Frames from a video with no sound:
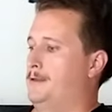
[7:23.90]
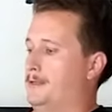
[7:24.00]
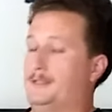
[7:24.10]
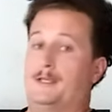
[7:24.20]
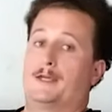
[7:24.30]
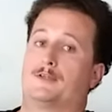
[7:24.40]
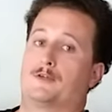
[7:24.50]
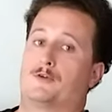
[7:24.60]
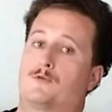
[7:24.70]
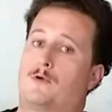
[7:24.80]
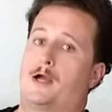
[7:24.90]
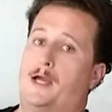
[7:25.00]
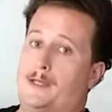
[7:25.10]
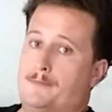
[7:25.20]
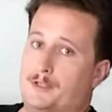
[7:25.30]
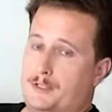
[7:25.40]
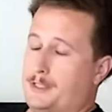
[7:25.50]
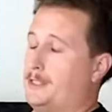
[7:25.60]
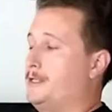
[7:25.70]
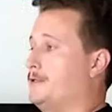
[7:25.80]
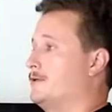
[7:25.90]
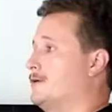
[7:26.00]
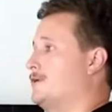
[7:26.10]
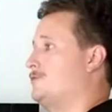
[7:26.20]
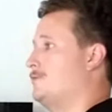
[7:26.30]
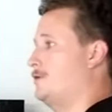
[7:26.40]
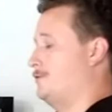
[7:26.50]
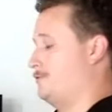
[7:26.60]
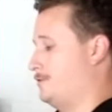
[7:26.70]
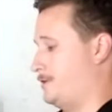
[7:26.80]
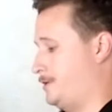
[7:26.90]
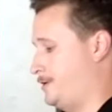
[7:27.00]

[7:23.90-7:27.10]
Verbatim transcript: This thing is a grind machine, guys. By the way.